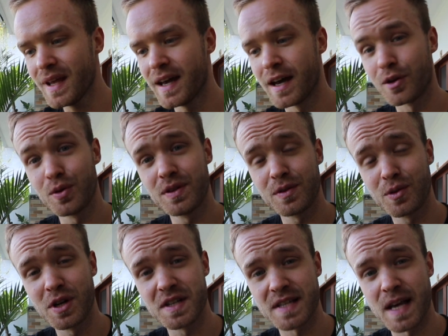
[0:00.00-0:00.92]
A
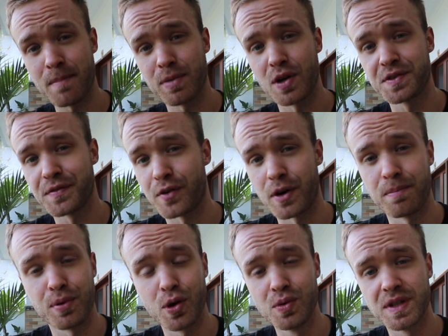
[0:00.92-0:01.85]
good example also for a
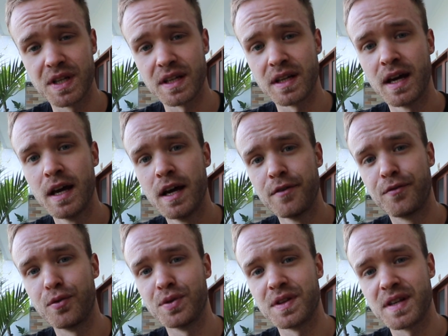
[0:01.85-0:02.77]
protein
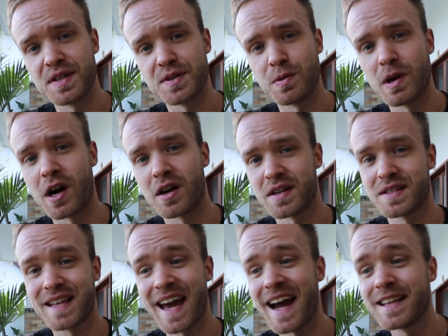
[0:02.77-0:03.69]
food in this regard is
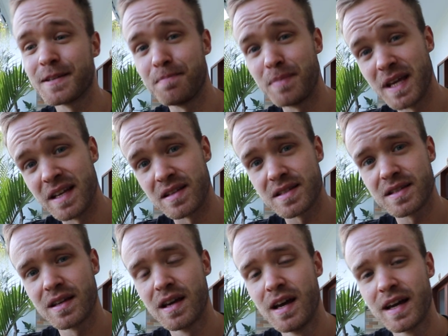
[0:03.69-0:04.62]
canned
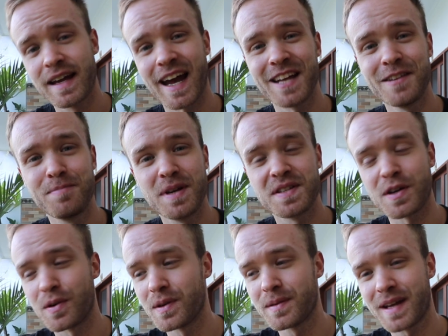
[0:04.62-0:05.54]
beans. Canned beans
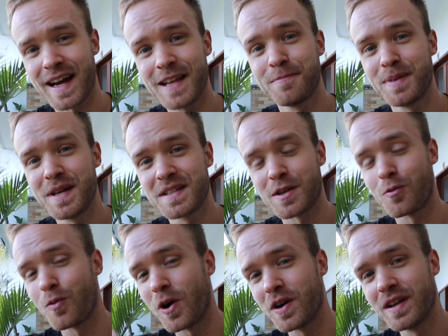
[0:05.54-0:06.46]
are
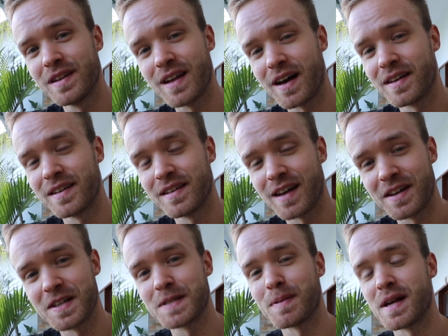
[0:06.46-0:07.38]
very
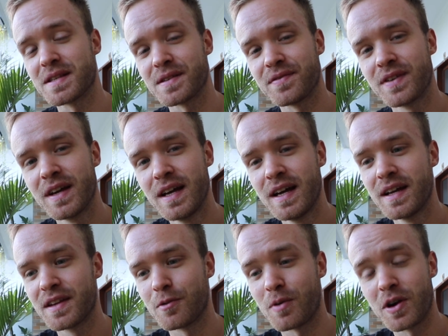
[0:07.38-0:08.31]
non-expensive.
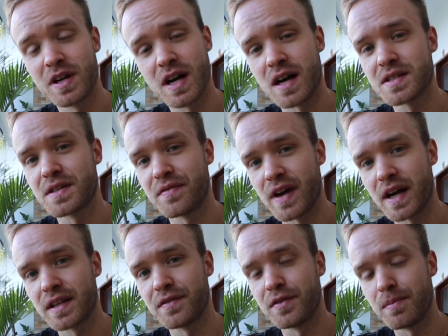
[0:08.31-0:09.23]
They're very cost
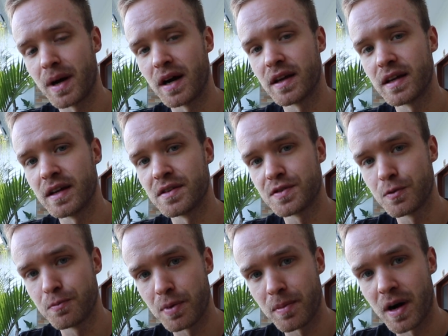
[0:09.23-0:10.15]
effective to buy in the
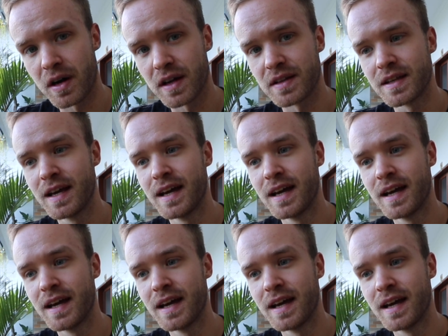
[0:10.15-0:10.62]
supermarket.